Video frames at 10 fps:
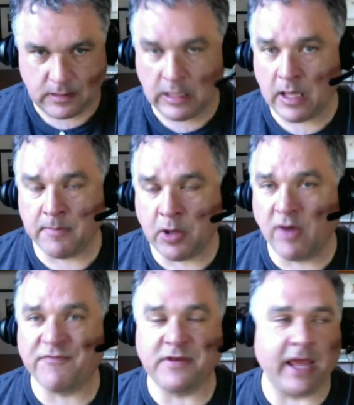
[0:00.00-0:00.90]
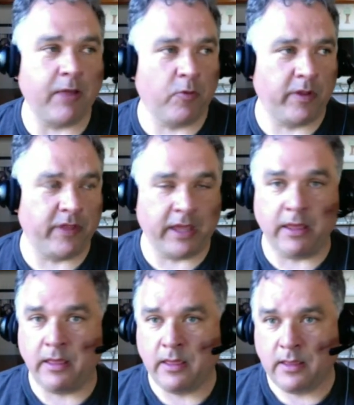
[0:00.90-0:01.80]
coming off a day where the
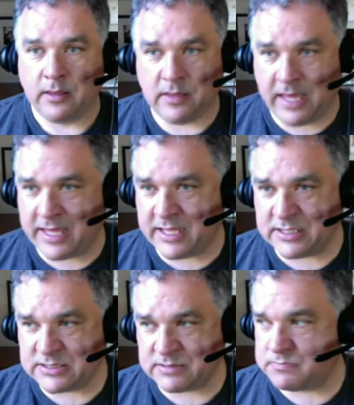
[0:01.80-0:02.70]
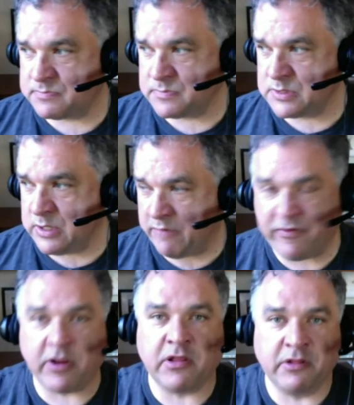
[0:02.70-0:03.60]
Yankees, you know,
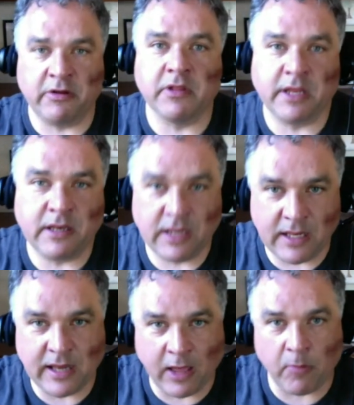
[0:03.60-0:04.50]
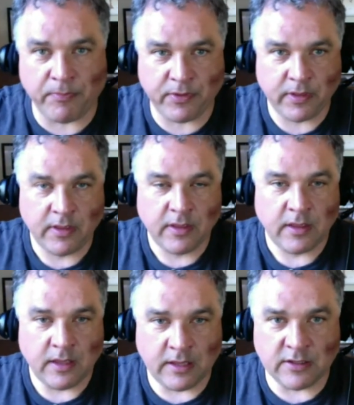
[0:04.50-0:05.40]
very clearly need help
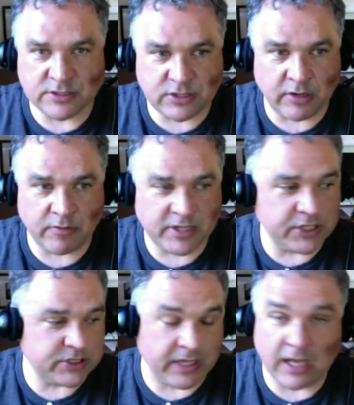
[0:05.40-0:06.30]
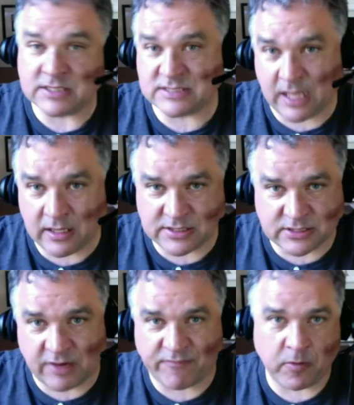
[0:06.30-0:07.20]
in their starting rotation. They got a solid
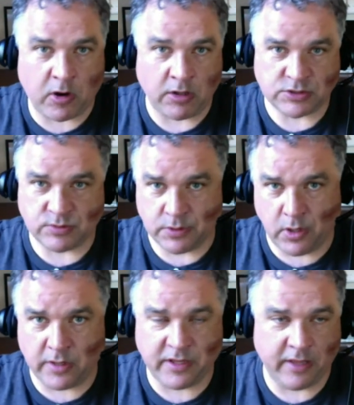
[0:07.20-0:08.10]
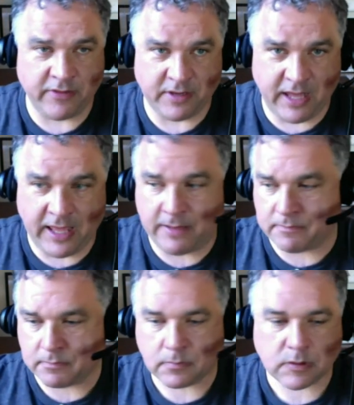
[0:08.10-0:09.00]
start from Carlos Rodon the other day
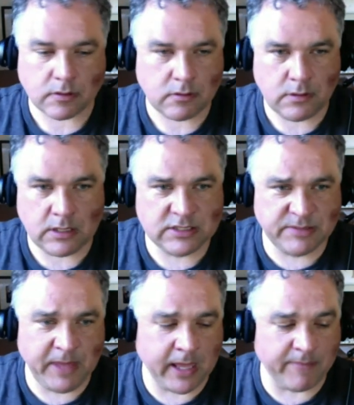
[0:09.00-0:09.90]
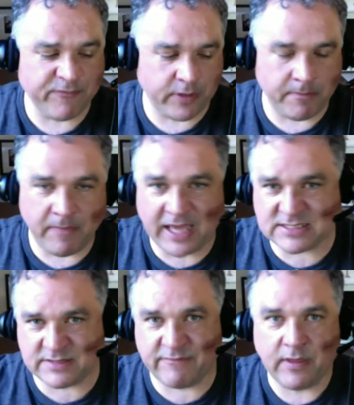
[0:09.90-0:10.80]
to make up for the
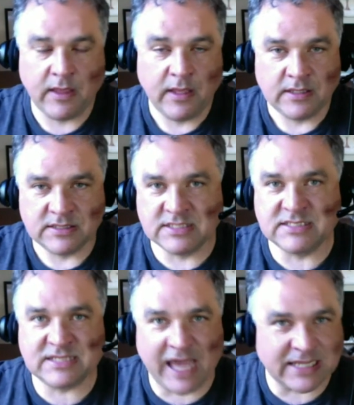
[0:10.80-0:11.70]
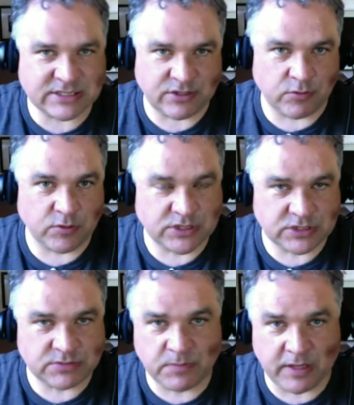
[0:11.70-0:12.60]
massive disaster, which has
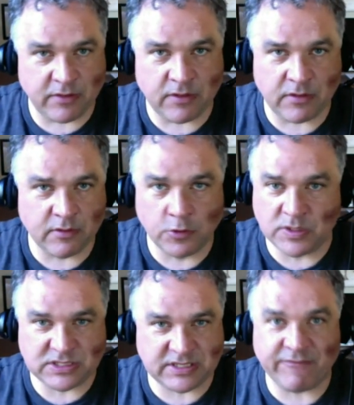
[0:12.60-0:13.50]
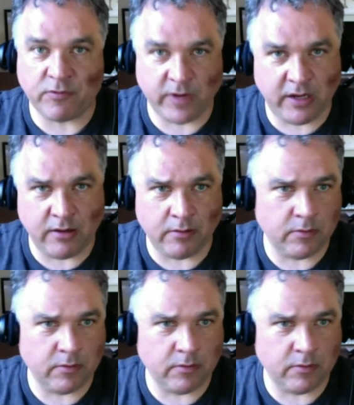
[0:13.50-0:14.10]
been Luis Severino